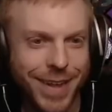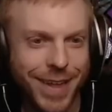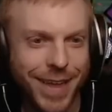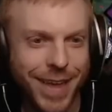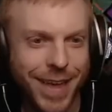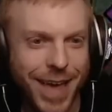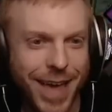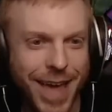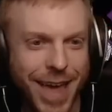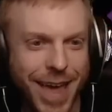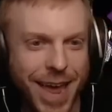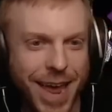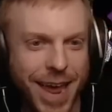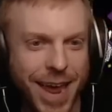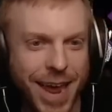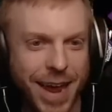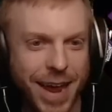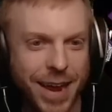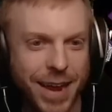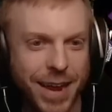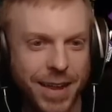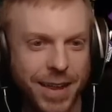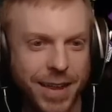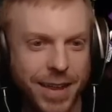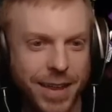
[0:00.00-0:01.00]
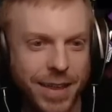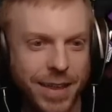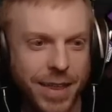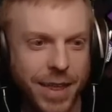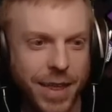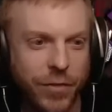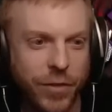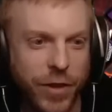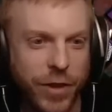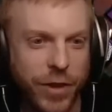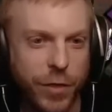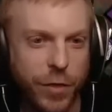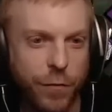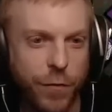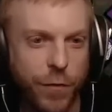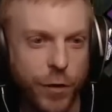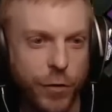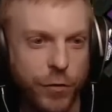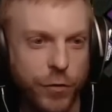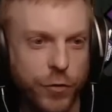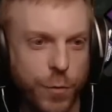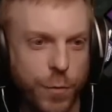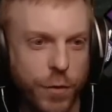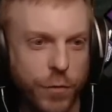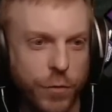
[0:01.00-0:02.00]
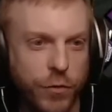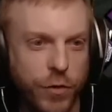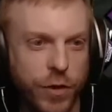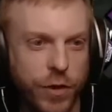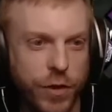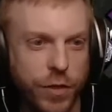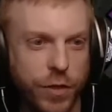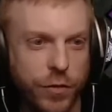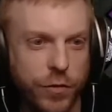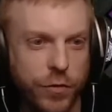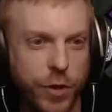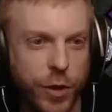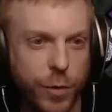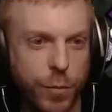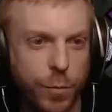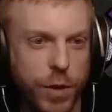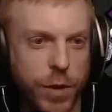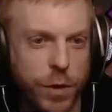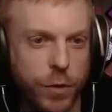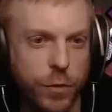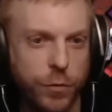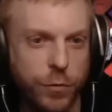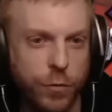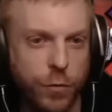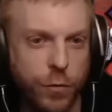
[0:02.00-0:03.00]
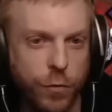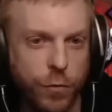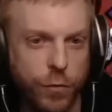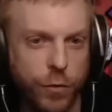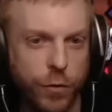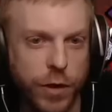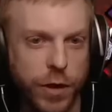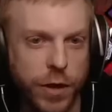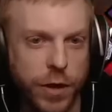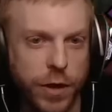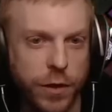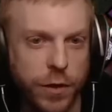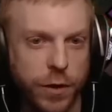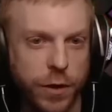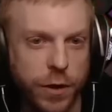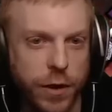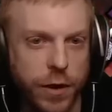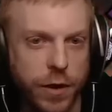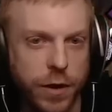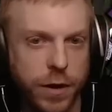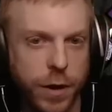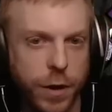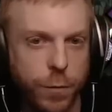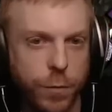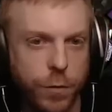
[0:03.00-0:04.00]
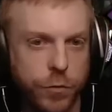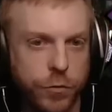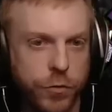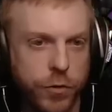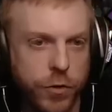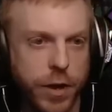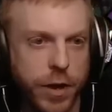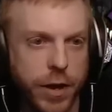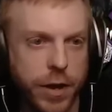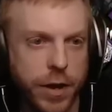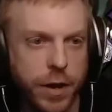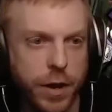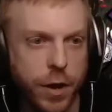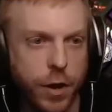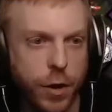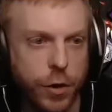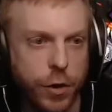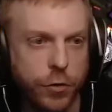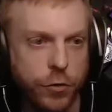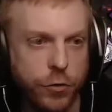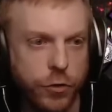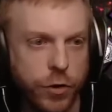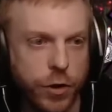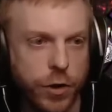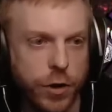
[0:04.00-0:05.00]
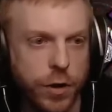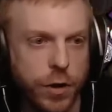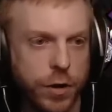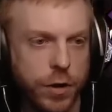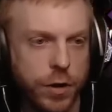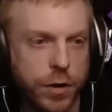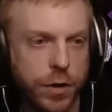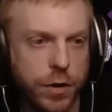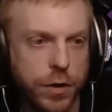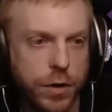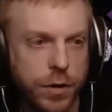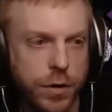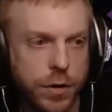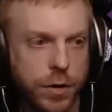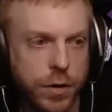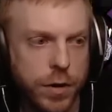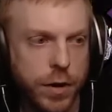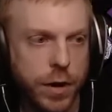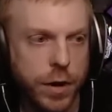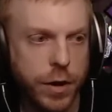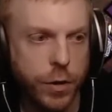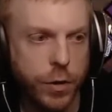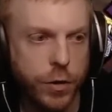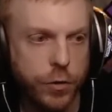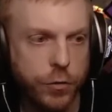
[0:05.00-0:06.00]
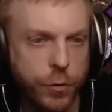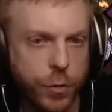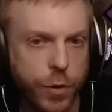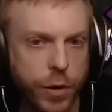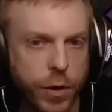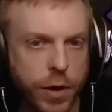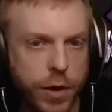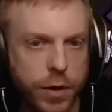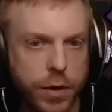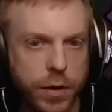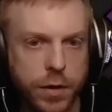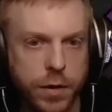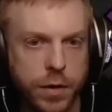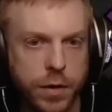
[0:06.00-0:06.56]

Hey! That's like the first time I've seen this thing be useful for the killer, I will say. Oh, good shit. I'm gonna go this way.